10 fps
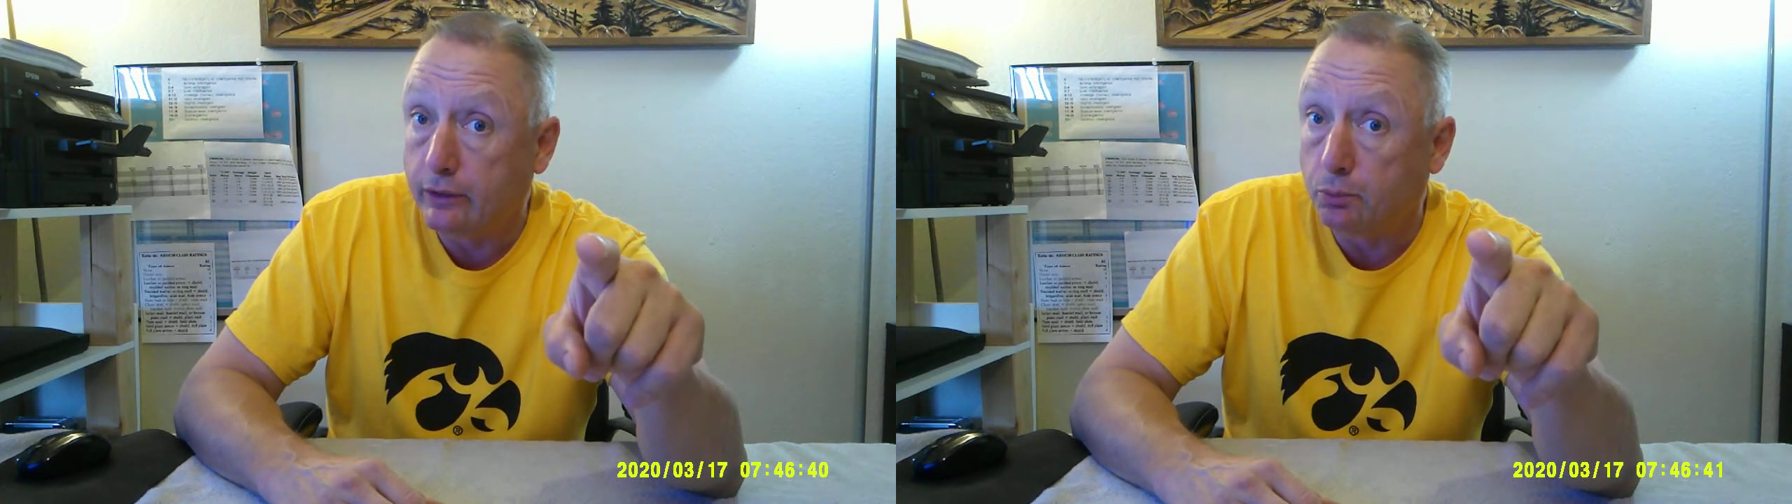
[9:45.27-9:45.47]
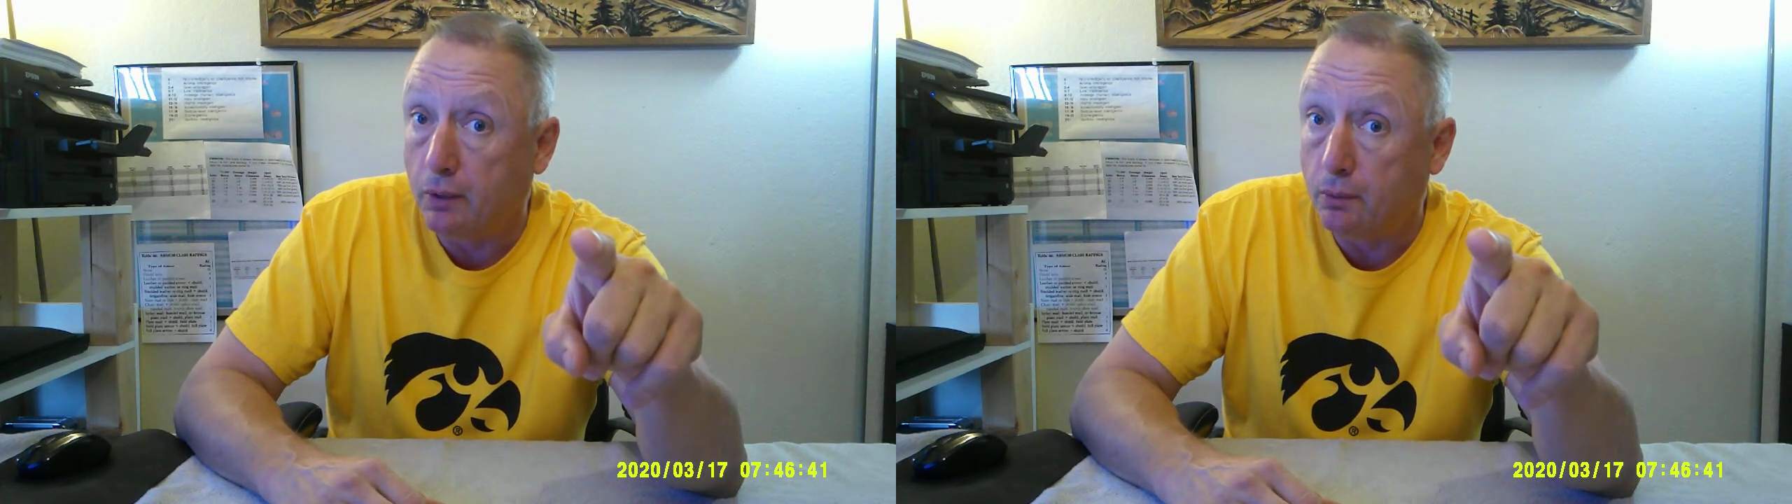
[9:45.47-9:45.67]

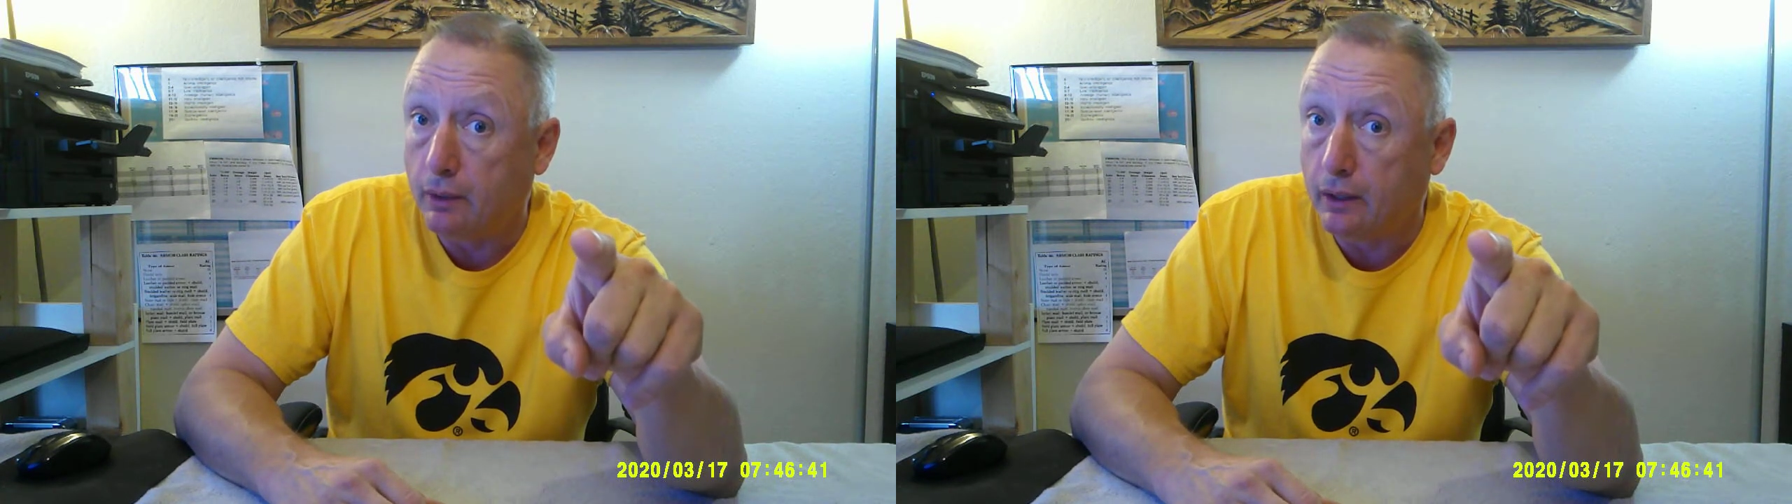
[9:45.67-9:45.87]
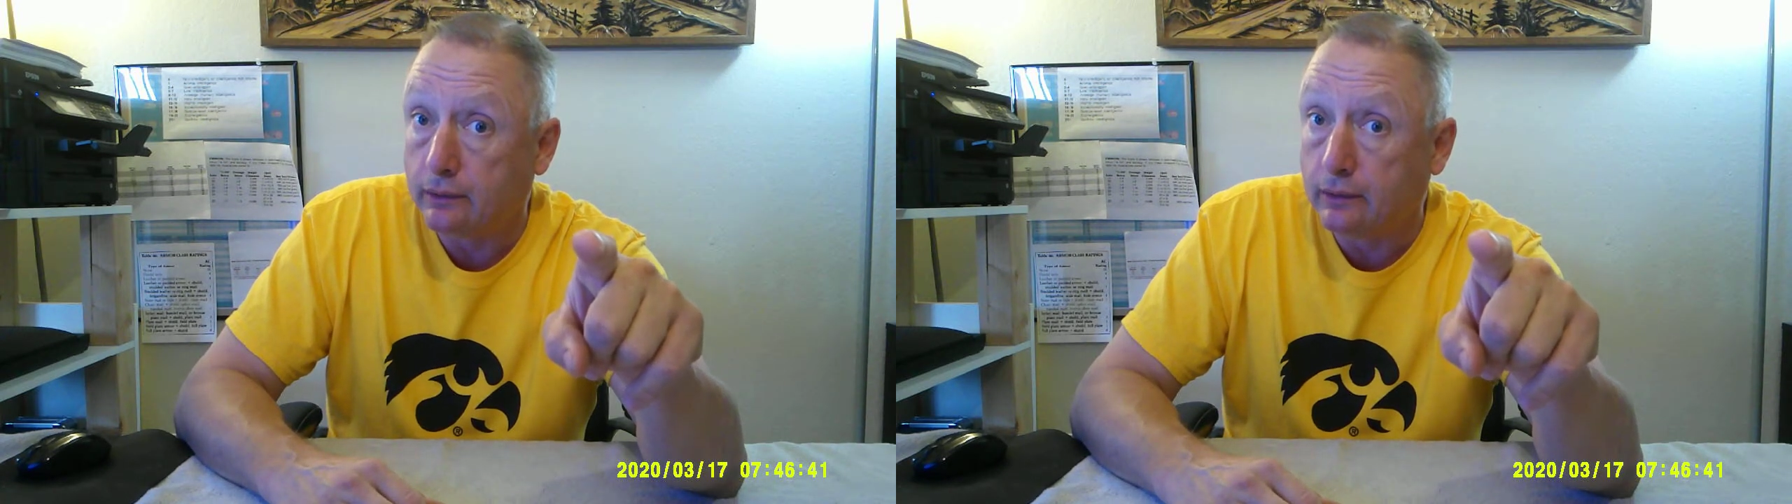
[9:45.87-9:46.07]
small
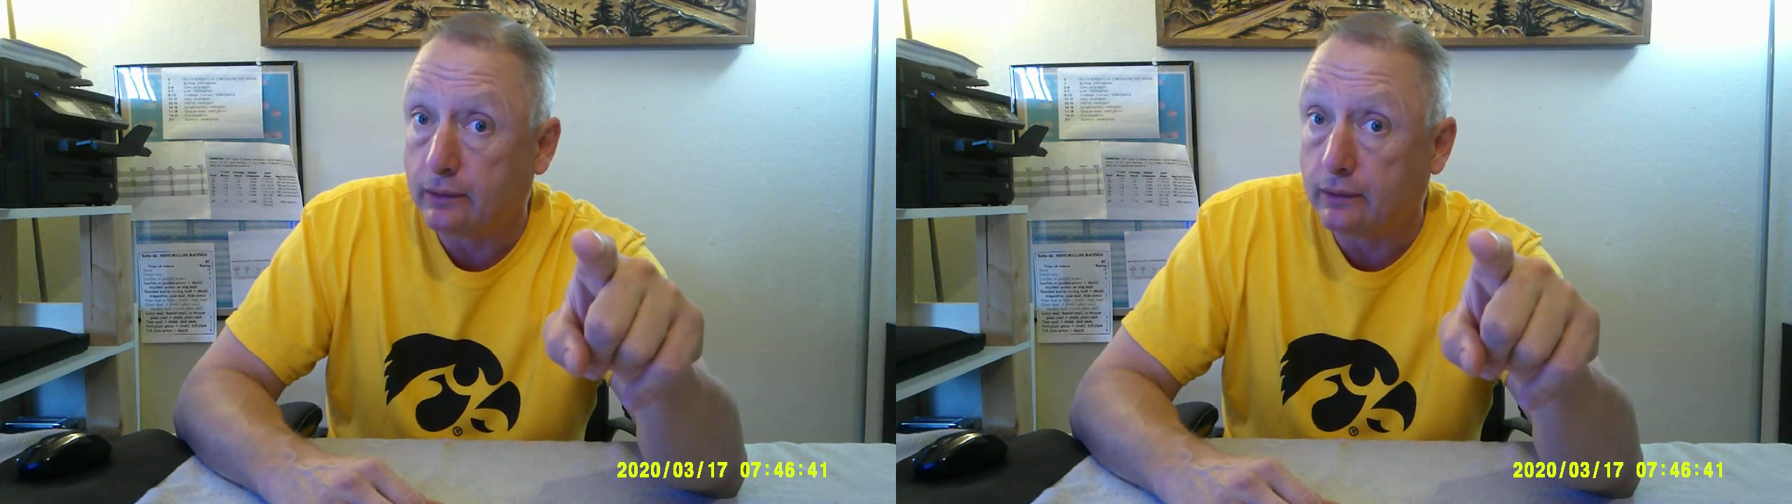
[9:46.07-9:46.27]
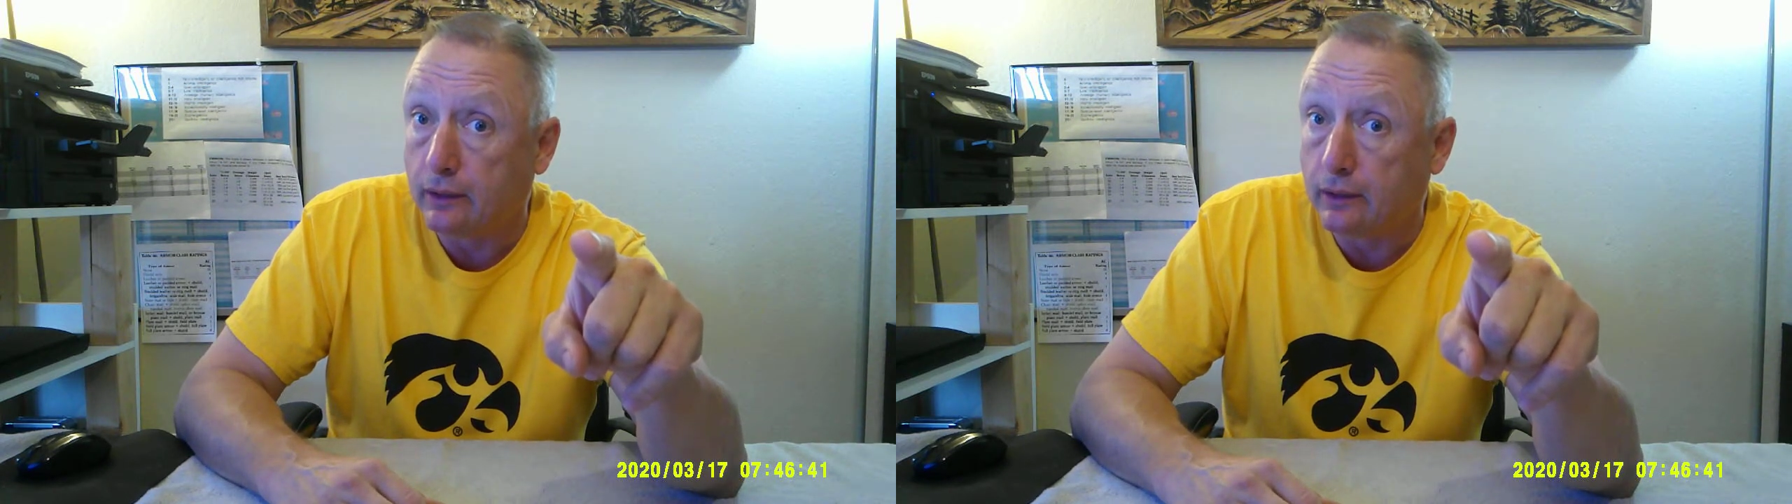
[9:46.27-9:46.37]
boxes,